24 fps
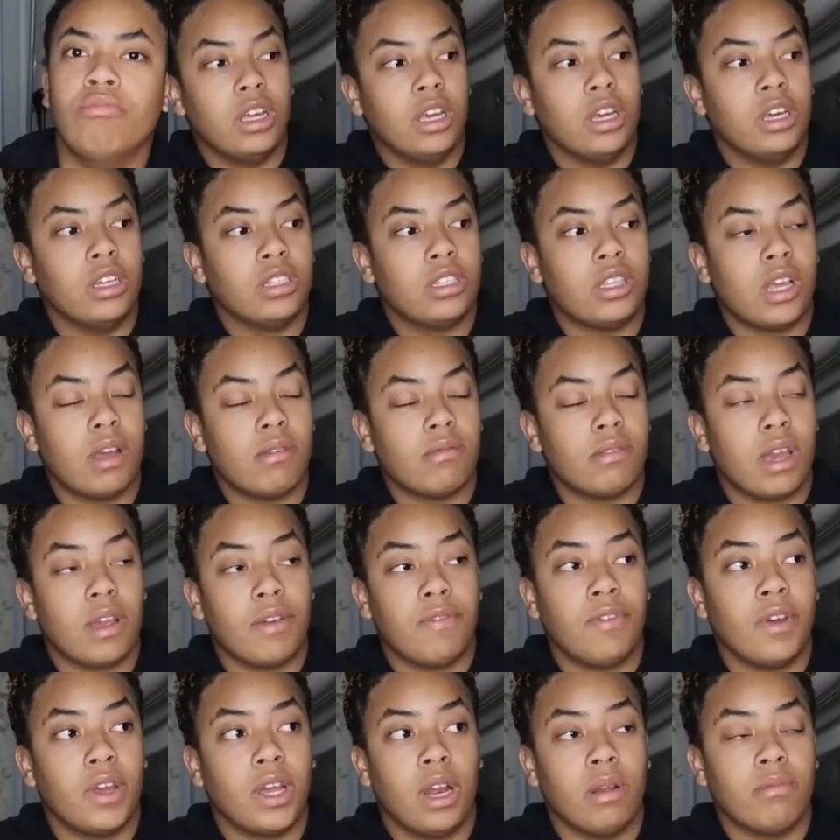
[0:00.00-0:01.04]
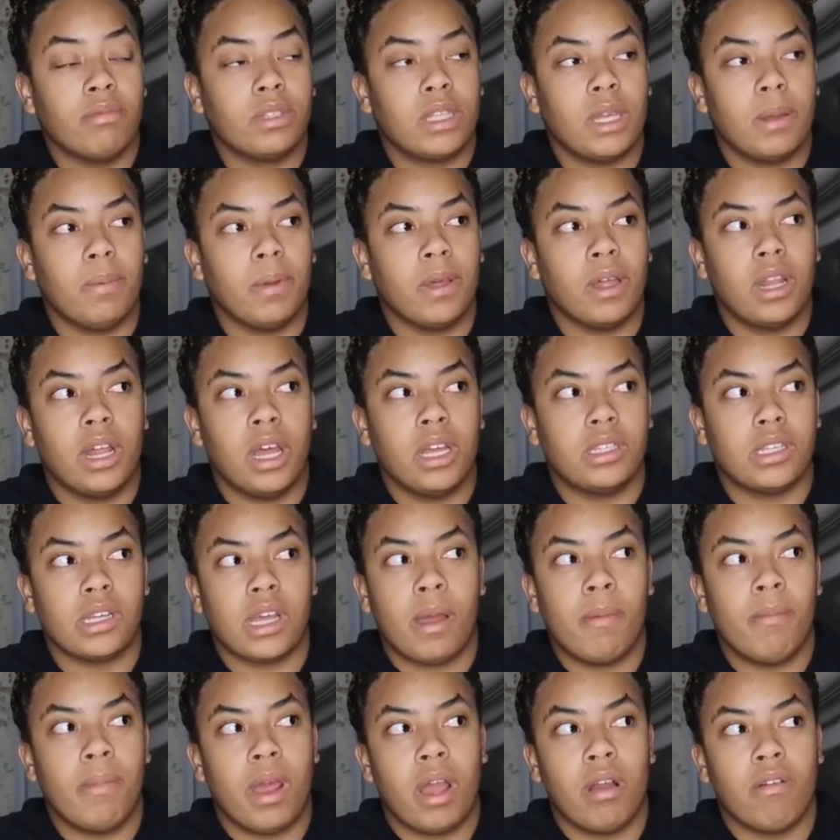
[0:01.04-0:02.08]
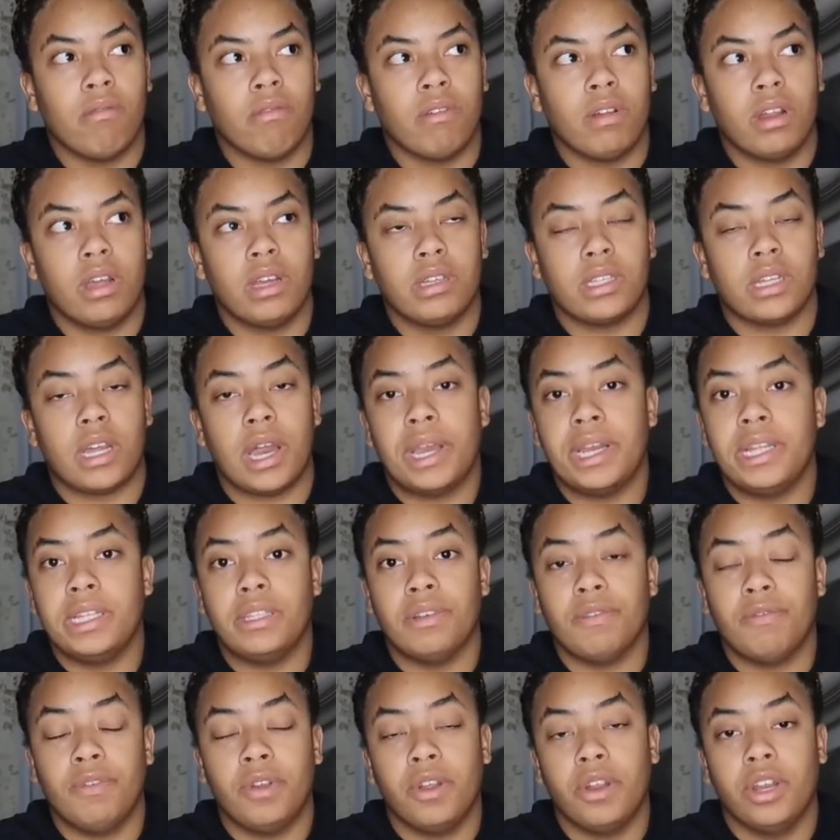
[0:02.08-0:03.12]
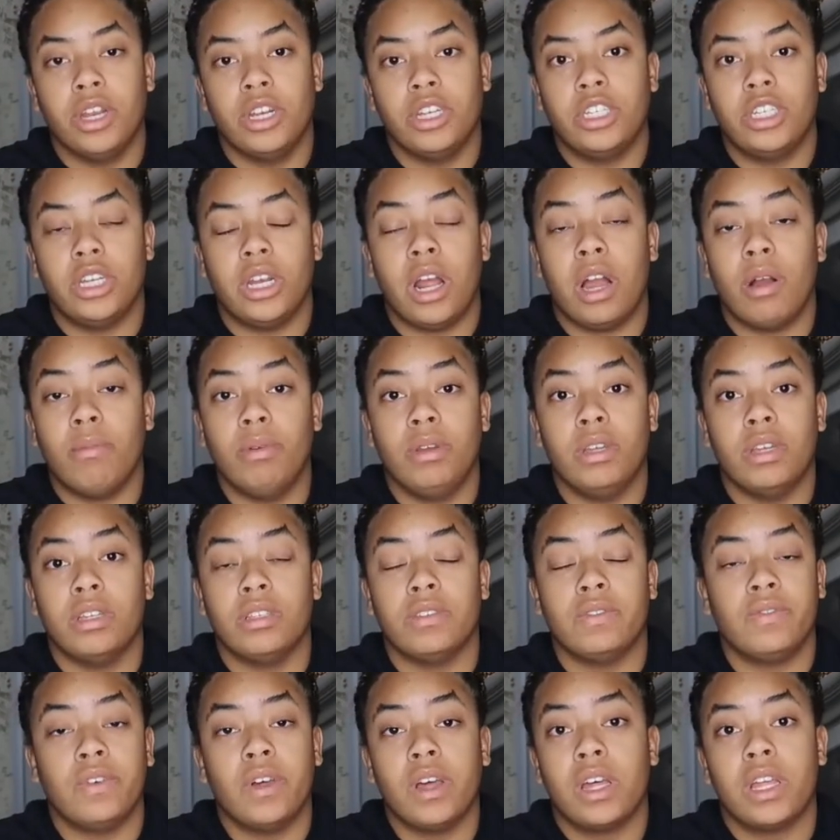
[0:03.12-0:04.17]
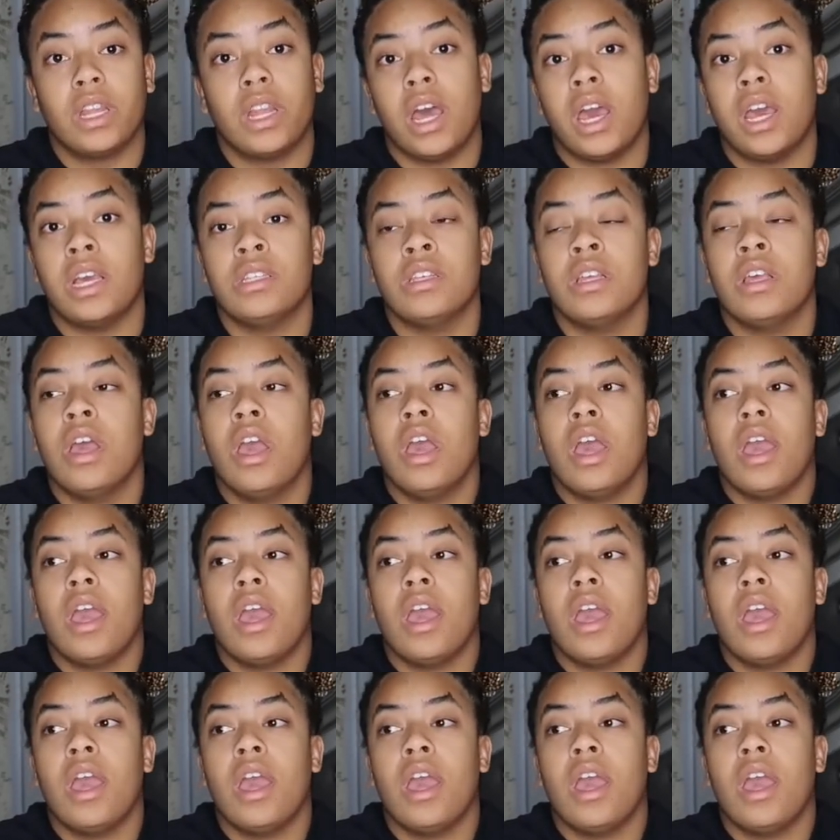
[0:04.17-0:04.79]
Yeah, so I was like, fuck it, I'm skipping class. Like, I'm not going to class. Like, I need to figure this shit out because fuck class.